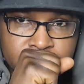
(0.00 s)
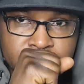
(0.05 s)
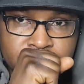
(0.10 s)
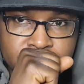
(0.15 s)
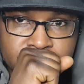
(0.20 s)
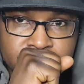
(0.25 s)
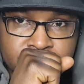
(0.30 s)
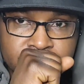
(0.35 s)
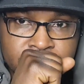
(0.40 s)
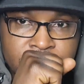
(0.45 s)

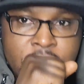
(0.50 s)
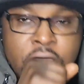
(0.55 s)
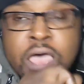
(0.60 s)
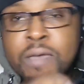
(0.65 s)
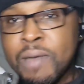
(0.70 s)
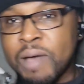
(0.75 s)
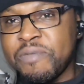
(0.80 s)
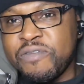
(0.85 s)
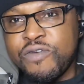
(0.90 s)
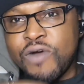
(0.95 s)

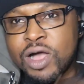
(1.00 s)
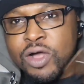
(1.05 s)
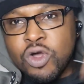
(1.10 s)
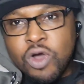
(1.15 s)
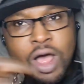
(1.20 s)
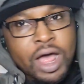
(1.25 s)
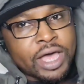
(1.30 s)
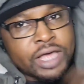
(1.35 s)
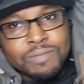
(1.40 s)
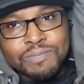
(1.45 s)
but before I
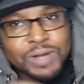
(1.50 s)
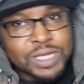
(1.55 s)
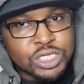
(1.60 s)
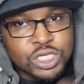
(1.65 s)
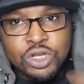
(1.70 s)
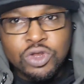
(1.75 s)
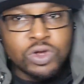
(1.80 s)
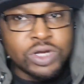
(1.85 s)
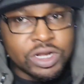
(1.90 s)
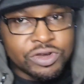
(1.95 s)
go ahead,
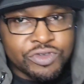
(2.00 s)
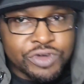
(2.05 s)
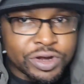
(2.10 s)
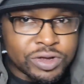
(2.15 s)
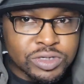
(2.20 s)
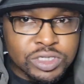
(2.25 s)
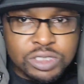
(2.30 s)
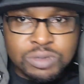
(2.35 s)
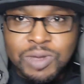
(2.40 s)
please, you know the drill.